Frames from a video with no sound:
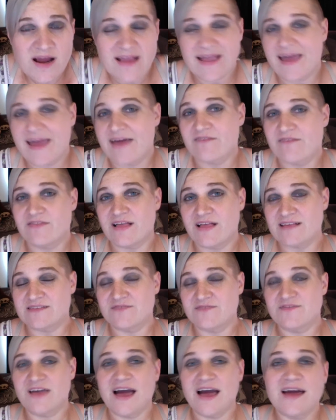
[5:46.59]
and I have lots
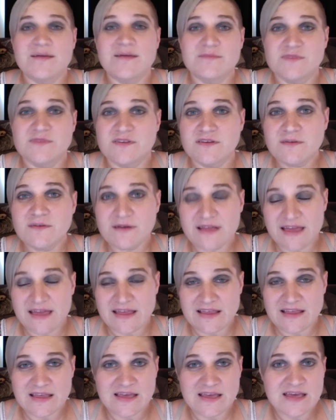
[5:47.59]
of time to do it in.